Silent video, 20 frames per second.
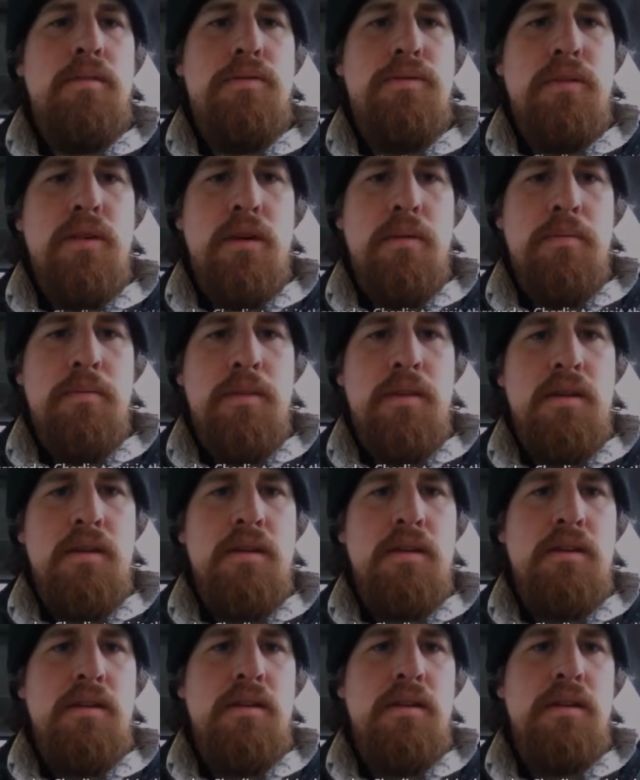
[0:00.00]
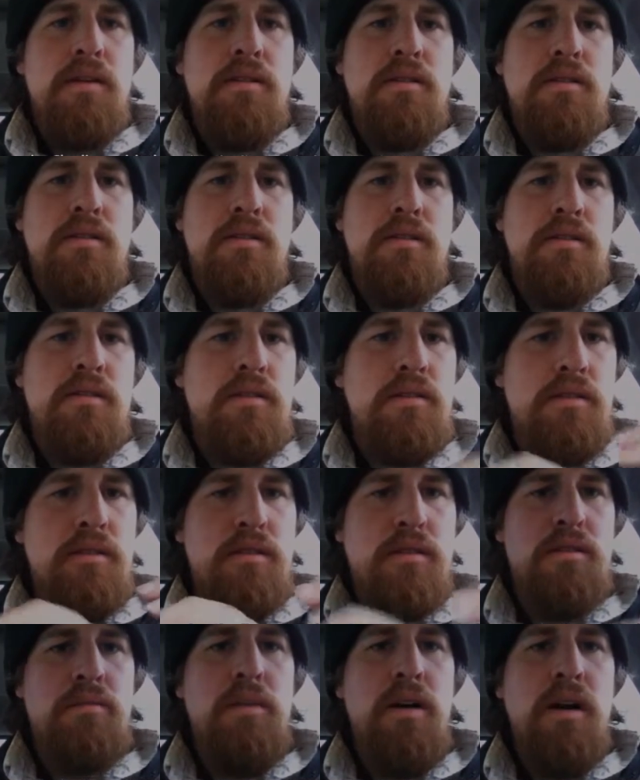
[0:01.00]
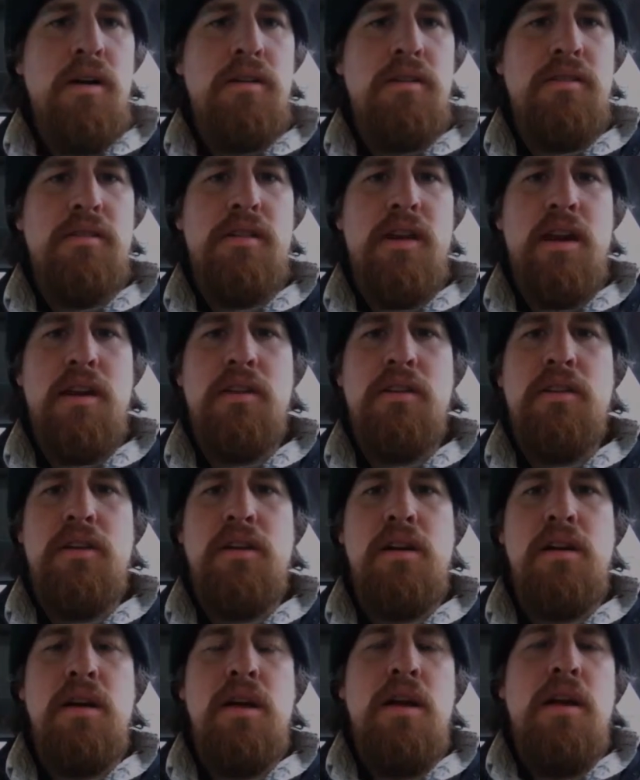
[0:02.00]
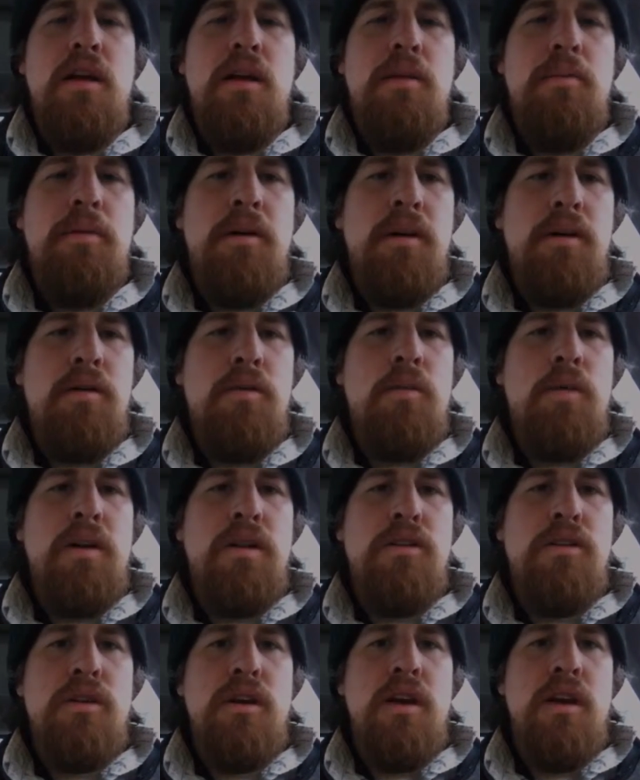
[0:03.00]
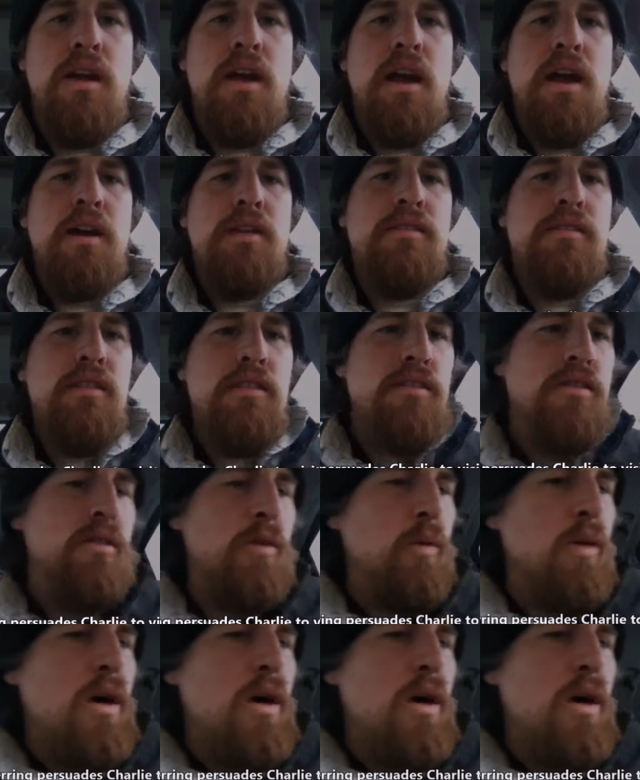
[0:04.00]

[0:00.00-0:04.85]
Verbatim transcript: from his just small sector, but when you get access to